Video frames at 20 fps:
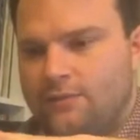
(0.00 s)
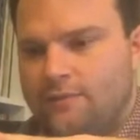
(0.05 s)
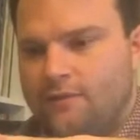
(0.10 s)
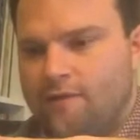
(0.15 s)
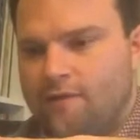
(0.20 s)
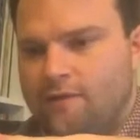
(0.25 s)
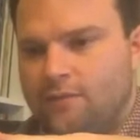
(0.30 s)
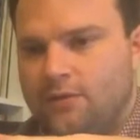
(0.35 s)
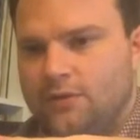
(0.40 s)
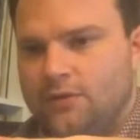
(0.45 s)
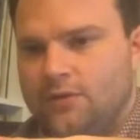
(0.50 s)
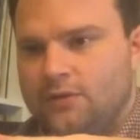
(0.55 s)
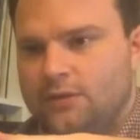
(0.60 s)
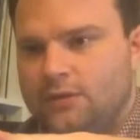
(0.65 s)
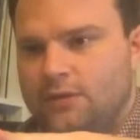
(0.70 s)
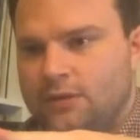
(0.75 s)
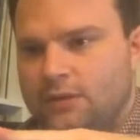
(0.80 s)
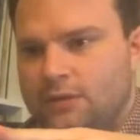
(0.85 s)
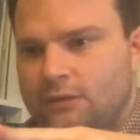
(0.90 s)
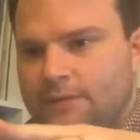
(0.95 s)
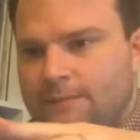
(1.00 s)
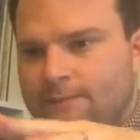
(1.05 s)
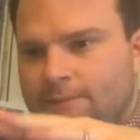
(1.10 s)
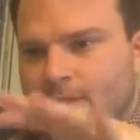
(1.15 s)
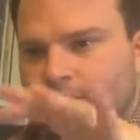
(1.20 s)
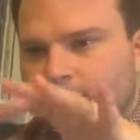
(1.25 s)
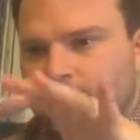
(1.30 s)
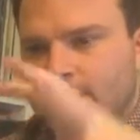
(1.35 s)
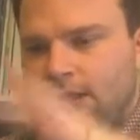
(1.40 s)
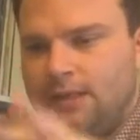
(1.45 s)
were very much
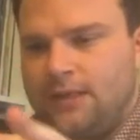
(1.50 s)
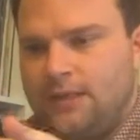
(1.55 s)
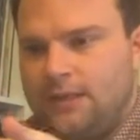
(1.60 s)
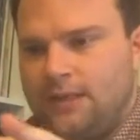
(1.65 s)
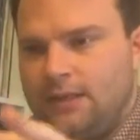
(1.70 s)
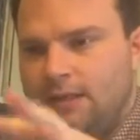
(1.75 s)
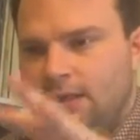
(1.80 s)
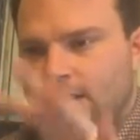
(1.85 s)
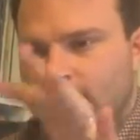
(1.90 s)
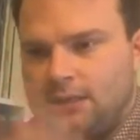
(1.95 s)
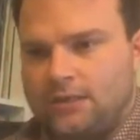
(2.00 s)
indie